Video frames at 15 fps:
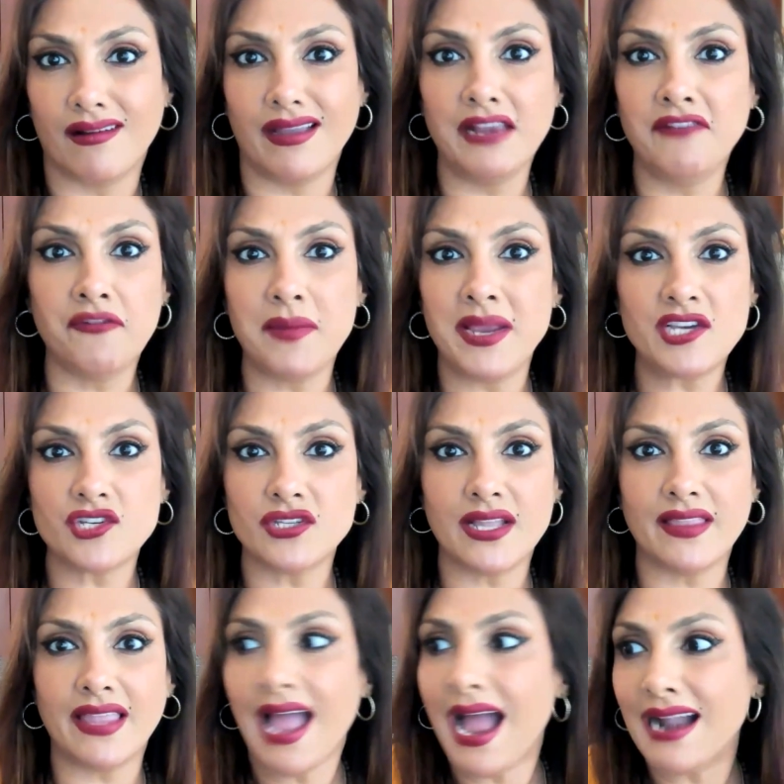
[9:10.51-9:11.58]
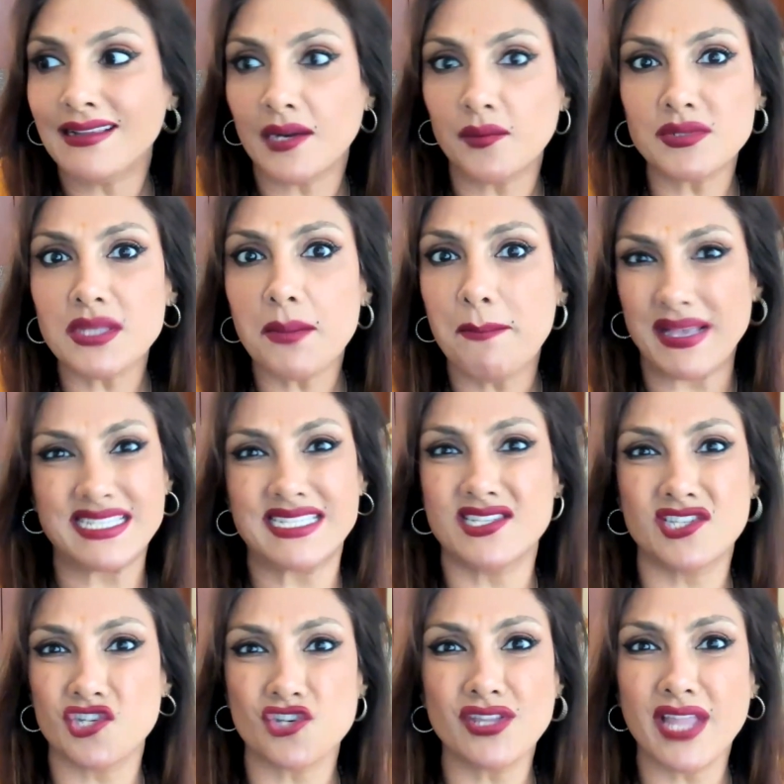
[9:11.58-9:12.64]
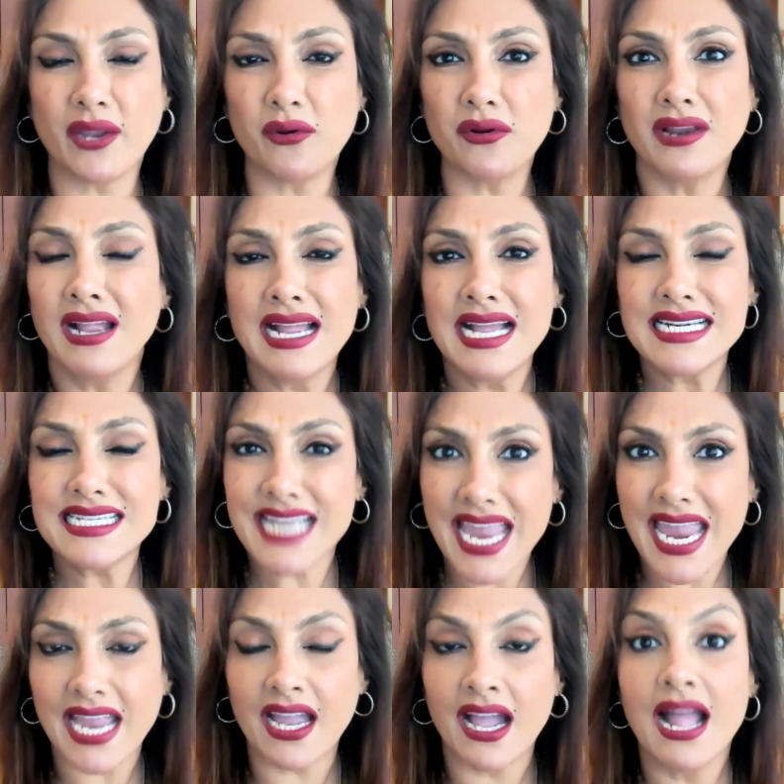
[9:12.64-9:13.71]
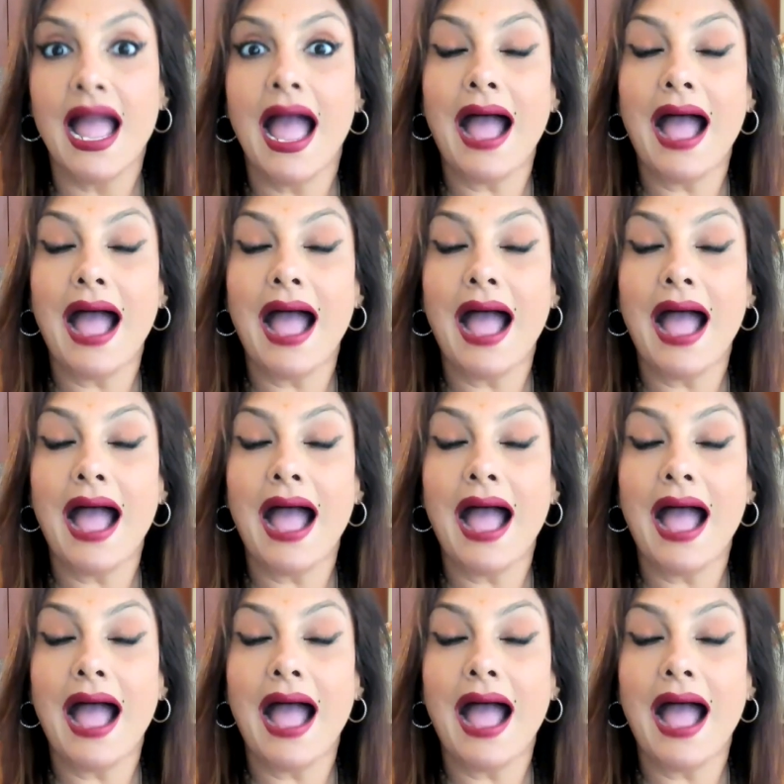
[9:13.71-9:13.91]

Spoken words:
information that they had, that was the best decision they could take.